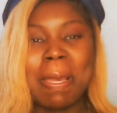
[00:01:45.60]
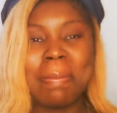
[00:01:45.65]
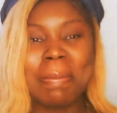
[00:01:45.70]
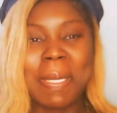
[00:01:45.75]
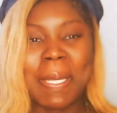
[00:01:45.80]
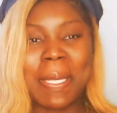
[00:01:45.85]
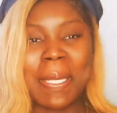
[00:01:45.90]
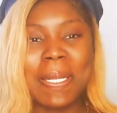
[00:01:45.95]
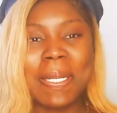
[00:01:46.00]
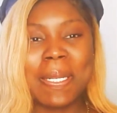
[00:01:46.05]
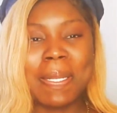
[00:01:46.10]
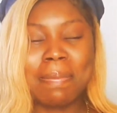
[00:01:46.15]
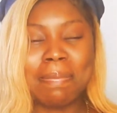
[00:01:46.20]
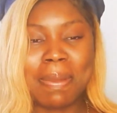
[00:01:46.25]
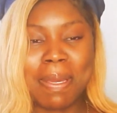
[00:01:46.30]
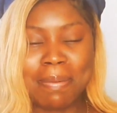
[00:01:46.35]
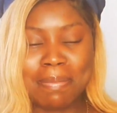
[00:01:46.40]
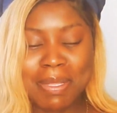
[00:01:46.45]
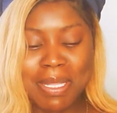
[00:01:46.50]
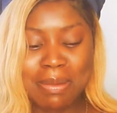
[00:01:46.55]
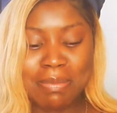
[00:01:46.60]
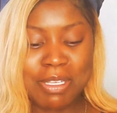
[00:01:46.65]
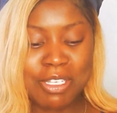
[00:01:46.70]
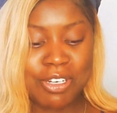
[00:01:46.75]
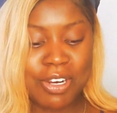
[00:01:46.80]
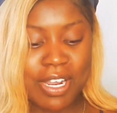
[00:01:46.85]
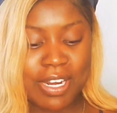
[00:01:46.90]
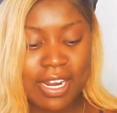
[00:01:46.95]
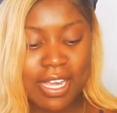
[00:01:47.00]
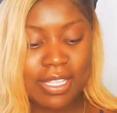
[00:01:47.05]
mind me. Don't mind me. Let me
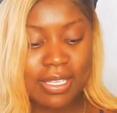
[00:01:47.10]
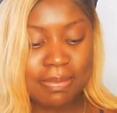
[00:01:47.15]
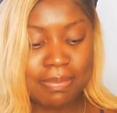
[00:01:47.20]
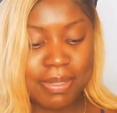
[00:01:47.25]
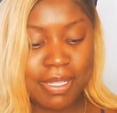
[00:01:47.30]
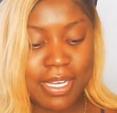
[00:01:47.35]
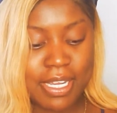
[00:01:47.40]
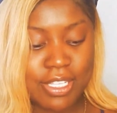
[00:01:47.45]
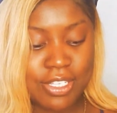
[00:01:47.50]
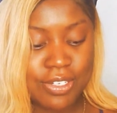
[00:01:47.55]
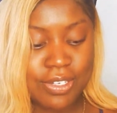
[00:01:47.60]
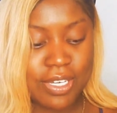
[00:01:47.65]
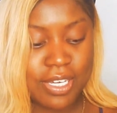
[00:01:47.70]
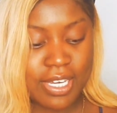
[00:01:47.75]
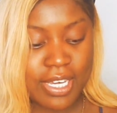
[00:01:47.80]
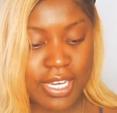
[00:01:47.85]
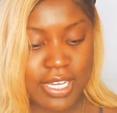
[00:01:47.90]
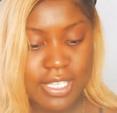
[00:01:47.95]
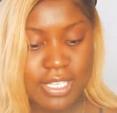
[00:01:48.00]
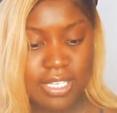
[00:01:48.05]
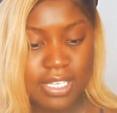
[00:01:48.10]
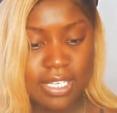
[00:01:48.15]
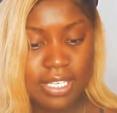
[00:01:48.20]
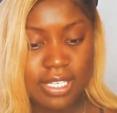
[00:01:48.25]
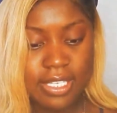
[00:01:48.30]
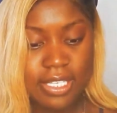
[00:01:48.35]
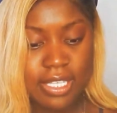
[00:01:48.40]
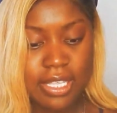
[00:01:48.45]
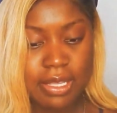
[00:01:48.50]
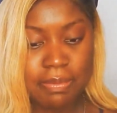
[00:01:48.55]
try not to blind you guys
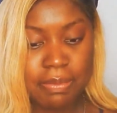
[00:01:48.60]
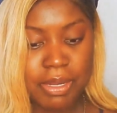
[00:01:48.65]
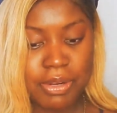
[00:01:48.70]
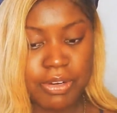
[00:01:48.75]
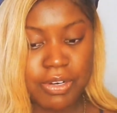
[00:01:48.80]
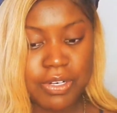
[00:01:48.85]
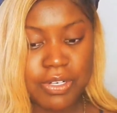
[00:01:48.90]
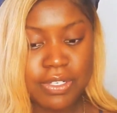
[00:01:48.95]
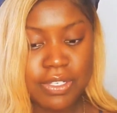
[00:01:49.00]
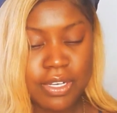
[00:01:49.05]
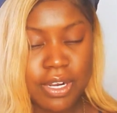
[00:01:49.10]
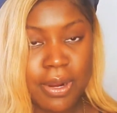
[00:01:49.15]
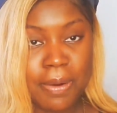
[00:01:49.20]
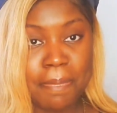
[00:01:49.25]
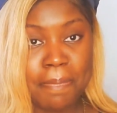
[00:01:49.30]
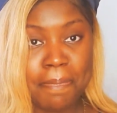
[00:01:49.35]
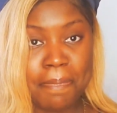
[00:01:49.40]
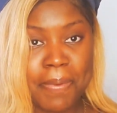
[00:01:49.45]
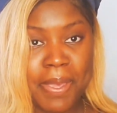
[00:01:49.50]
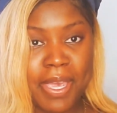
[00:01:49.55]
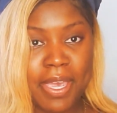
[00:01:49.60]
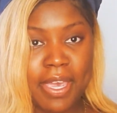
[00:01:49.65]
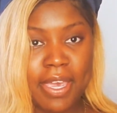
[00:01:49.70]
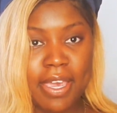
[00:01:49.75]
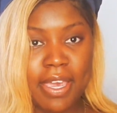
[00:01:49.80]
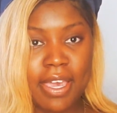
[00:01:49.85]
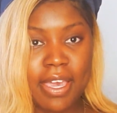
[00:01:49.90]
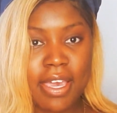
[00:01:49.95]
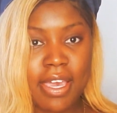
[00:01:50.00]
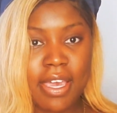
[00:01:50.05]
because the mirrors are
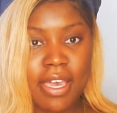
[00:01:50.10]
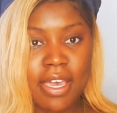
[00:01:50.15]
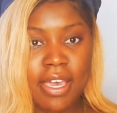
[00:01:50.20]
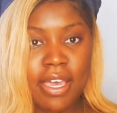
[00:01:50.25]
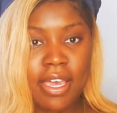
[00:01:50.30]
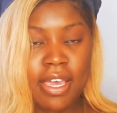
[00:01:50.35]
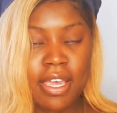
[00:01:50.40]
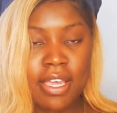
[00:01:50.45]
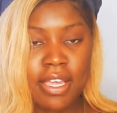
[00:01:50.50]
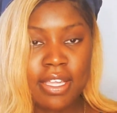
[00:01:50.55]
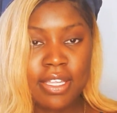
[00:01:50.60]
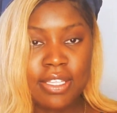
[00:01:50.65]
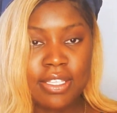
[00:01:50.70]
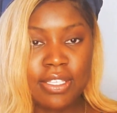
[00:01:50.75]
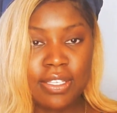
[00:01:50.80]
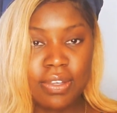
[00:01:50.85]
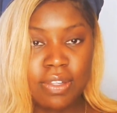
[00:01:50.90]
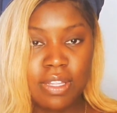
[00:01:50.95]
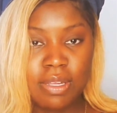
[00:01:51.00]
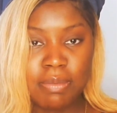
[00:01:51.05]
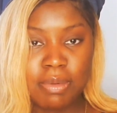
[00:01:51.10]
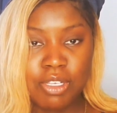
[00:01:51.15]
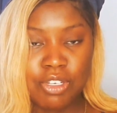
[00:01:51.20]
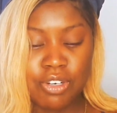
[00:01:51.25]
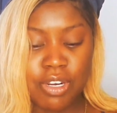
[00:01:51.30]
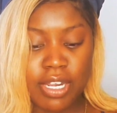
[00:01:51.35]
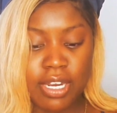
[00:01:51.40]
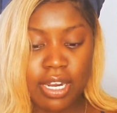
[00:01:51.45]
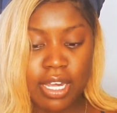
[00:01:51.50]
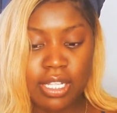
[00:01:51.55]
big. So let me
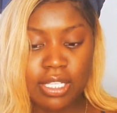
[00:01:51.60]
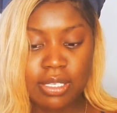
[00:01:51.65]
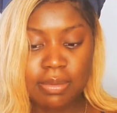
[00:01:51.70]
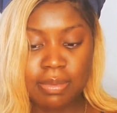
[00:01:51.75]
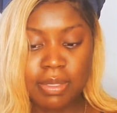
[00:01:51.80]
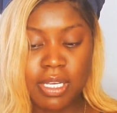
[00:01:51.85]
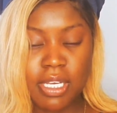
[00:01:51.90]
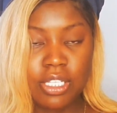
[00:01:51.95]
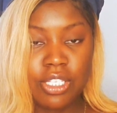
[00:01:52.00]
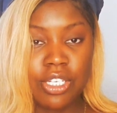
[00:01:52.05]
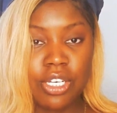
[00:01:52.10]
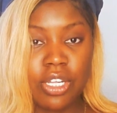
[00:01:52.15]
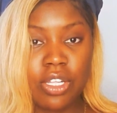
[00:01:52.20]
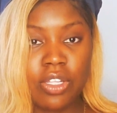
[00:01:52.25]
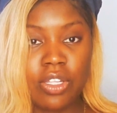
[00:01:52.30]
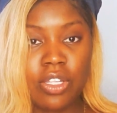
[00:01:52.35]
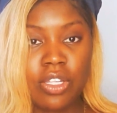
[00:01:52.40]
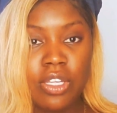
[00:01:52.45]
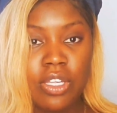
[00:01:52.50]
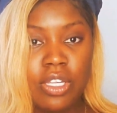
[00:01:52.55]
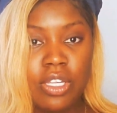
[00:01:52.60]
try not to blind y'all.